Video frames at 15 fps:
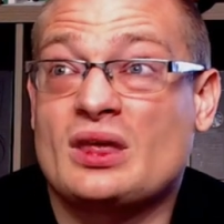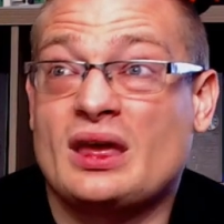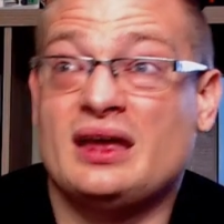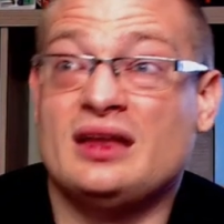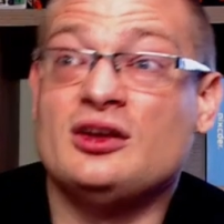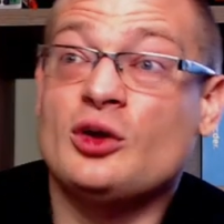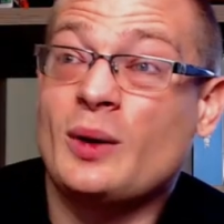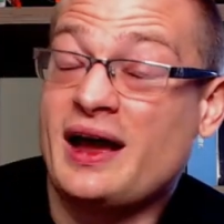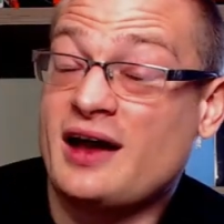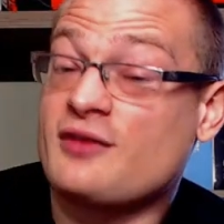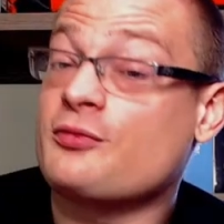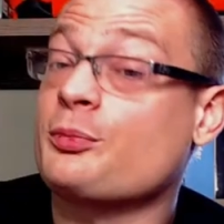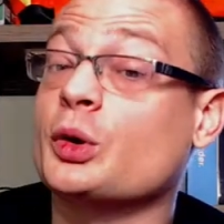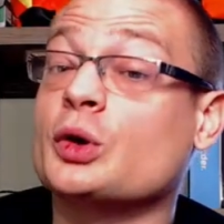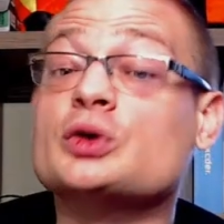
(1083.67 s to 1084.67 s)
And though I
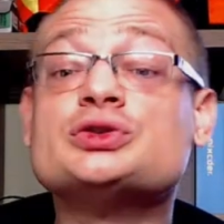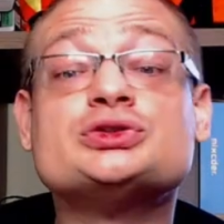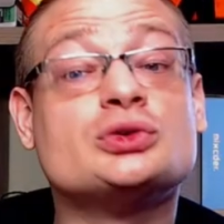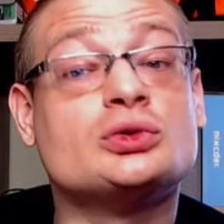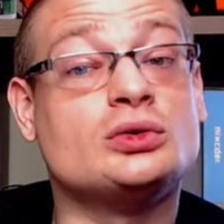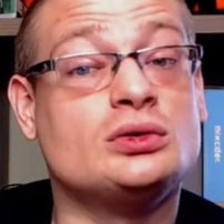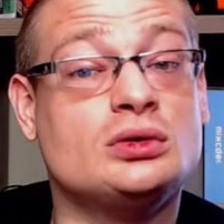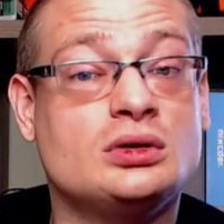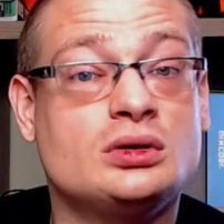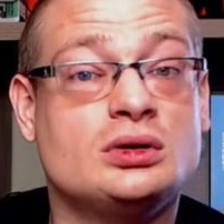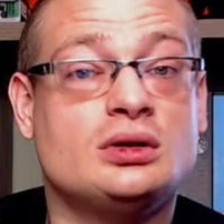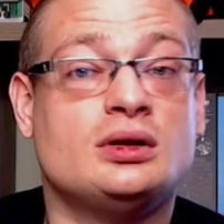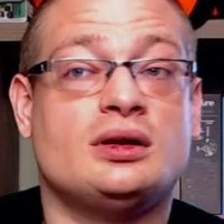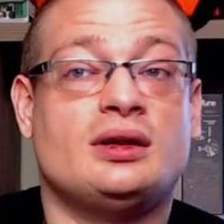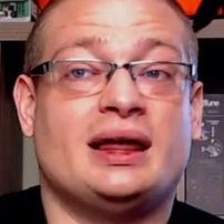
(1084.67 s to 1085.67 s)
have personal,
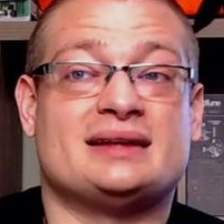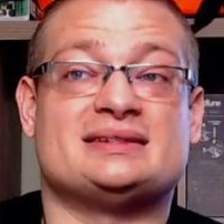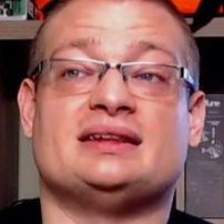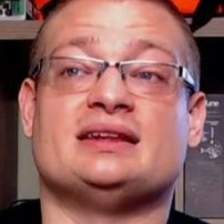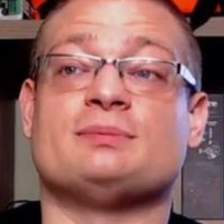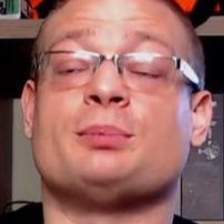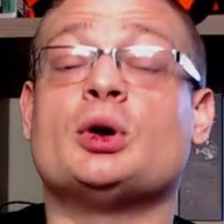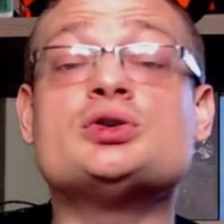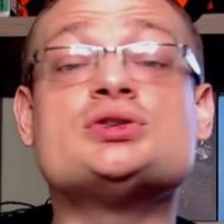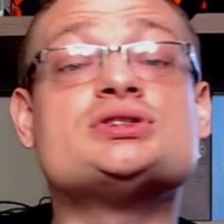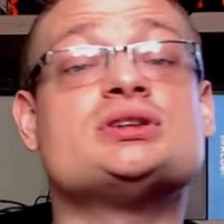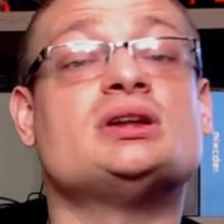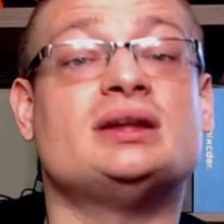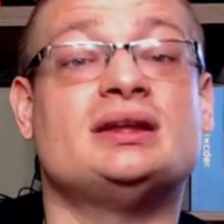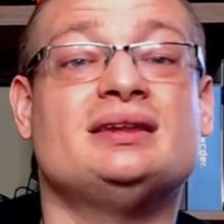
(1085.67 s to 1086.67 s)
like I said, that
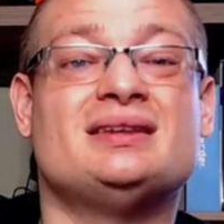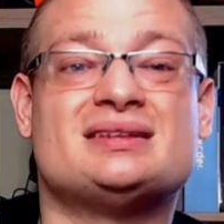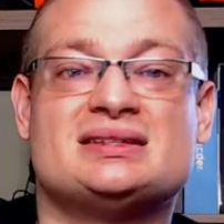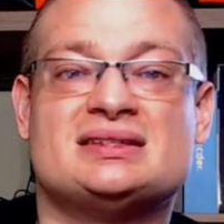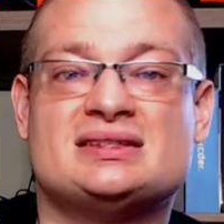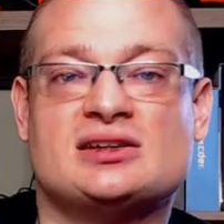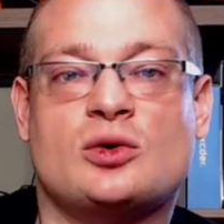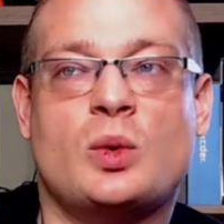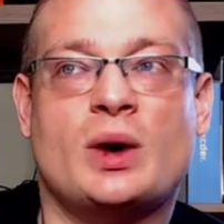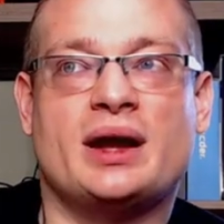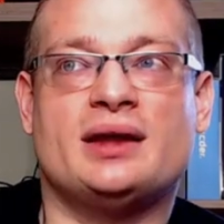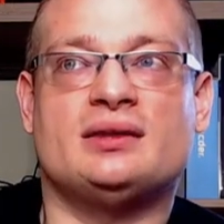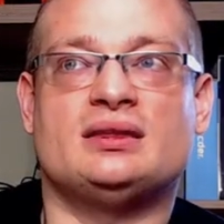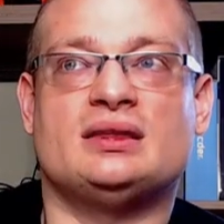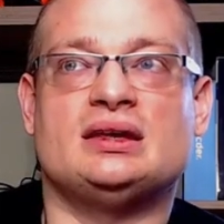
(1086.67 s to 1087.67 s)
personally this isn't
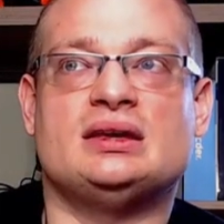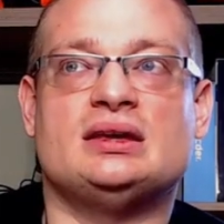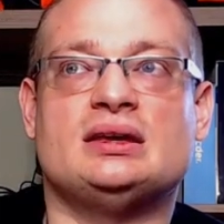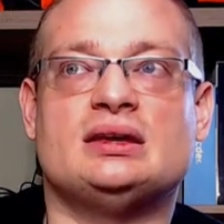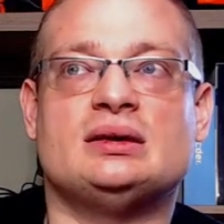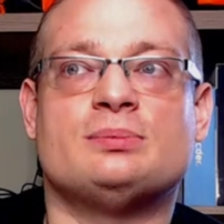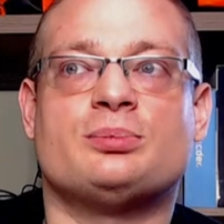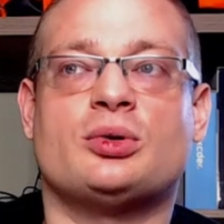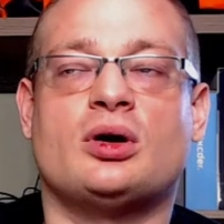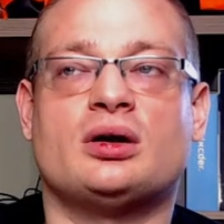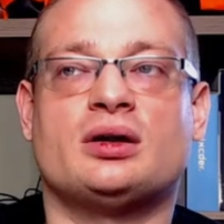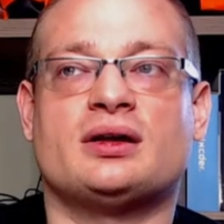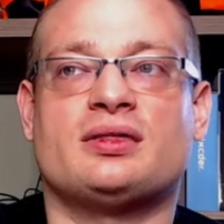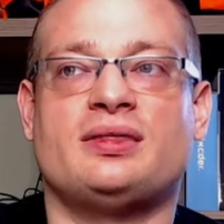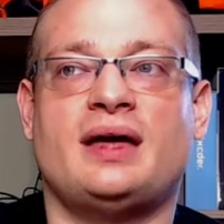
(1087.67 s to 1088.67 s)
quite the
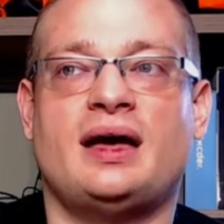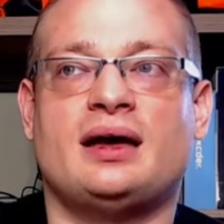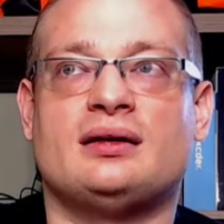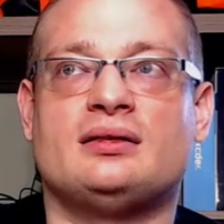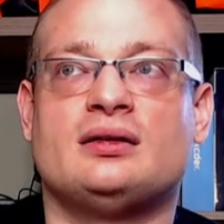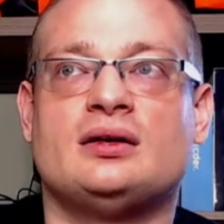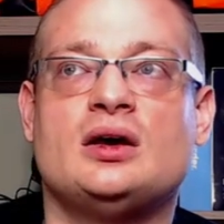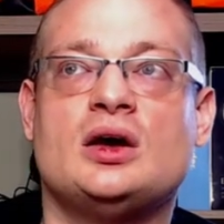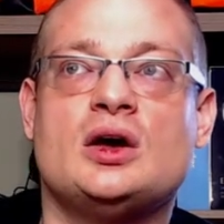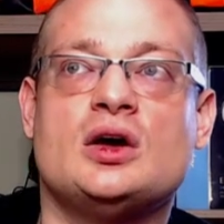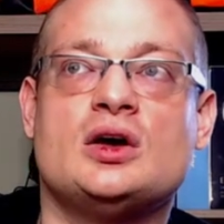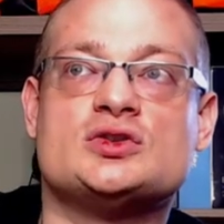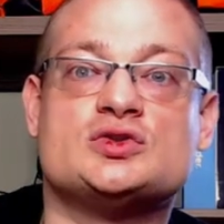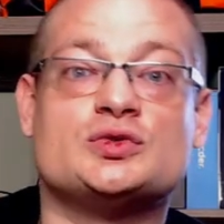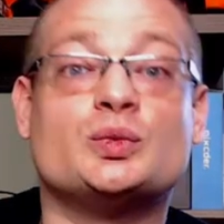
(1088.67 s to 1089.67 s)
product that
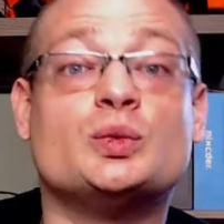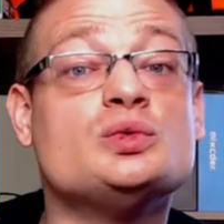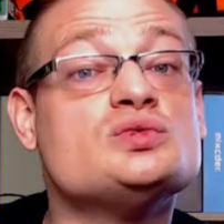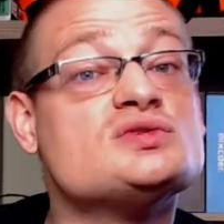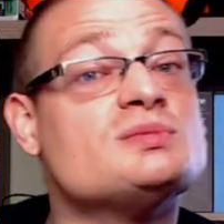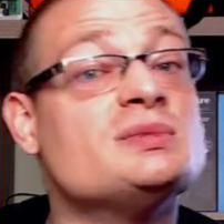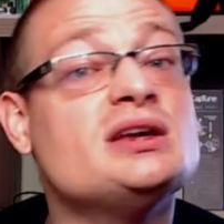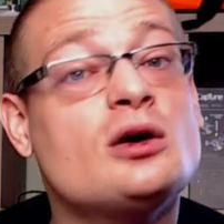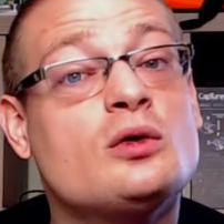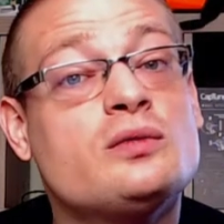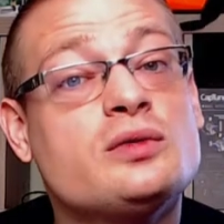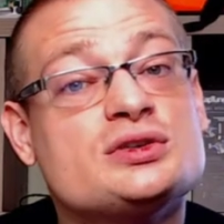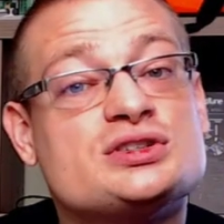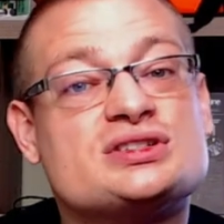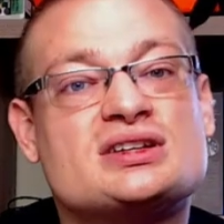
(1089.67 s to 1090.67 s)
swoons me
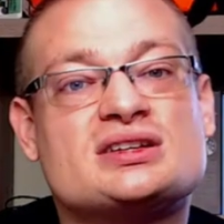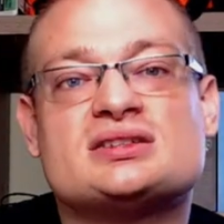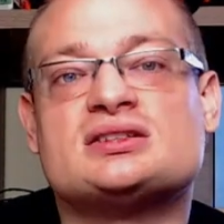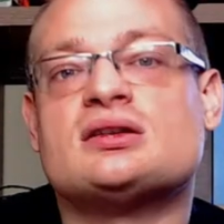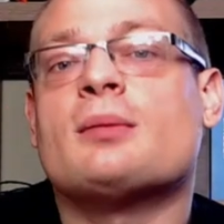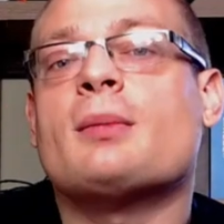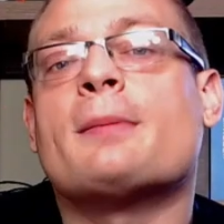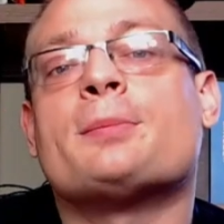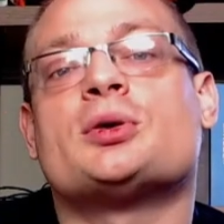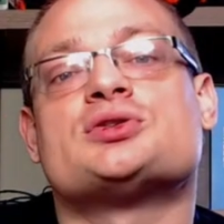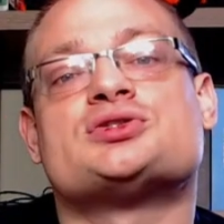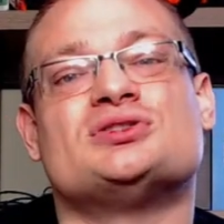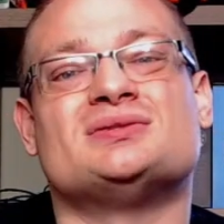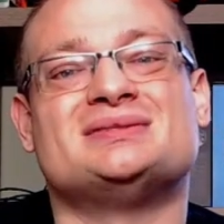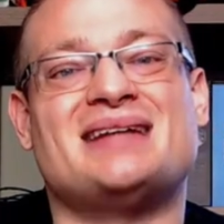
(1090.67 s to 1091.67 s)
over just because it's not my
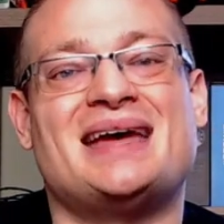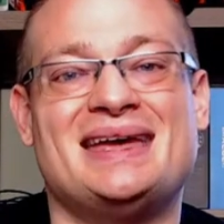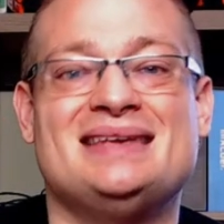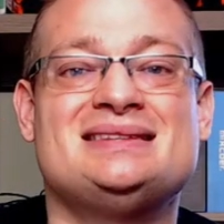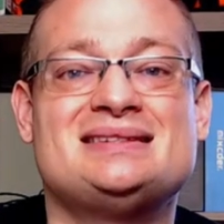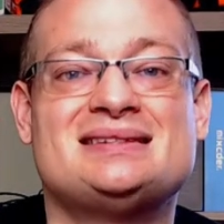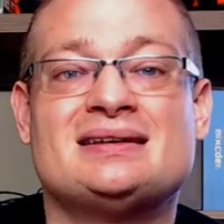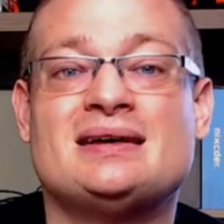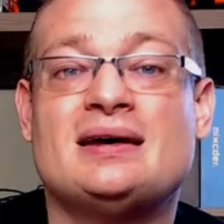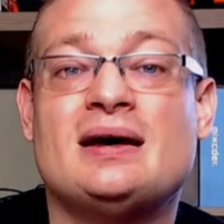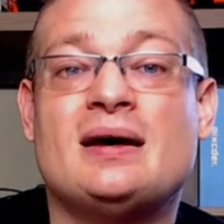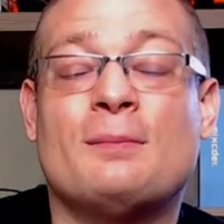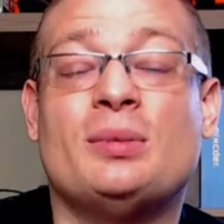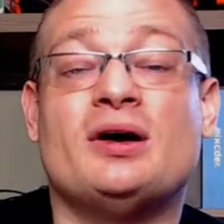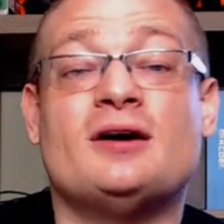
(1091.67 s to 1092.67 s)
personal taste.
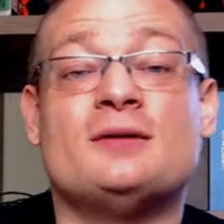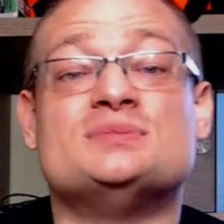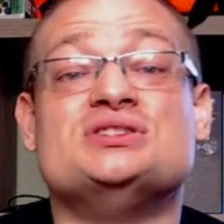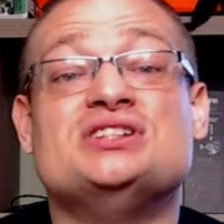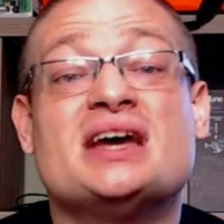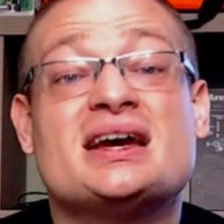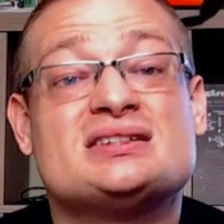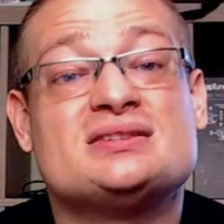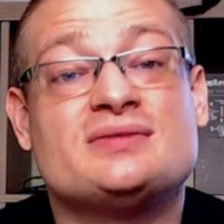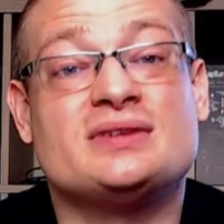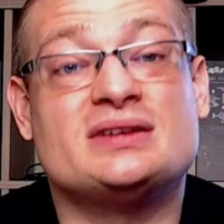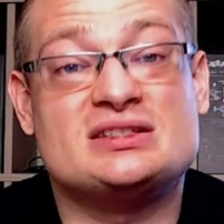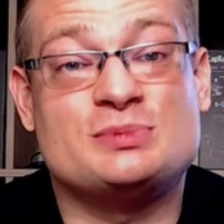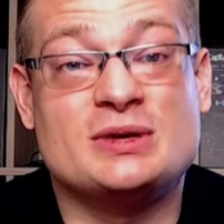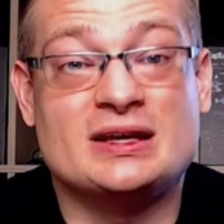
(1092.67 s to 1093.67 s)
But
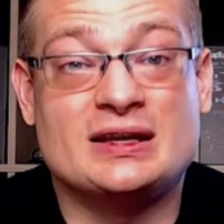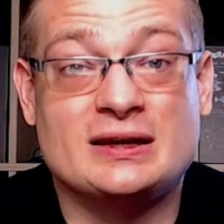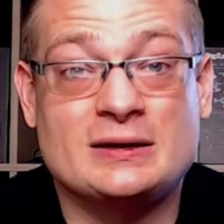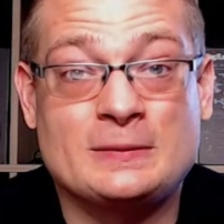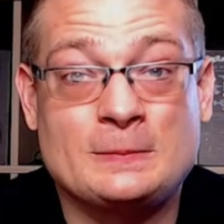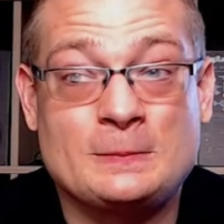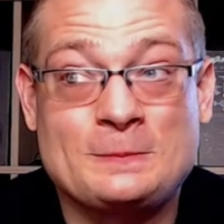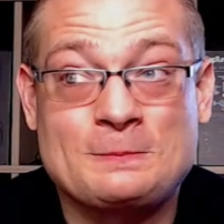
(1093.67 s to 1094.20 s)
objectively speaking,